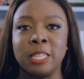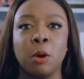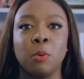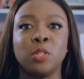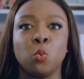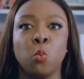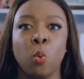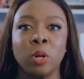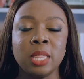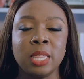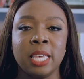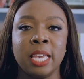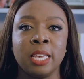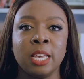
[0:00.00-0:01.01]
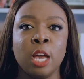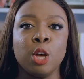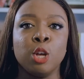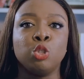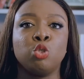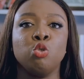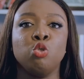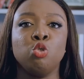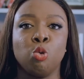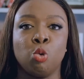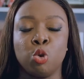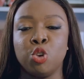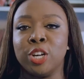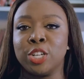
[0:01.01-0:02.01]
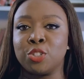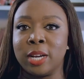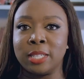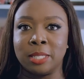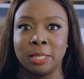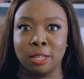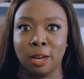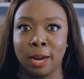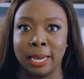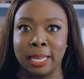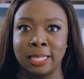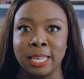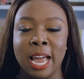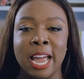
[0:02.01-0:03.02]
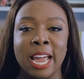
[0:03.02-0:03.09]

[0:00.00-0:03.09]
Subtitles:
Now, it's one thing to know who you're trying to target.